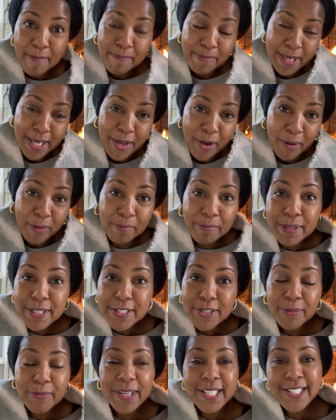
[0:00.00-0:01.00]
Be open
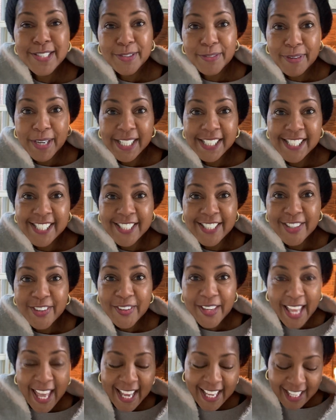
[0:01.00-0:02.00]
to restoration,
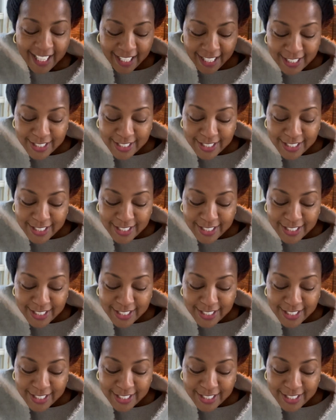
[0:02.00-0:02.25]
okay?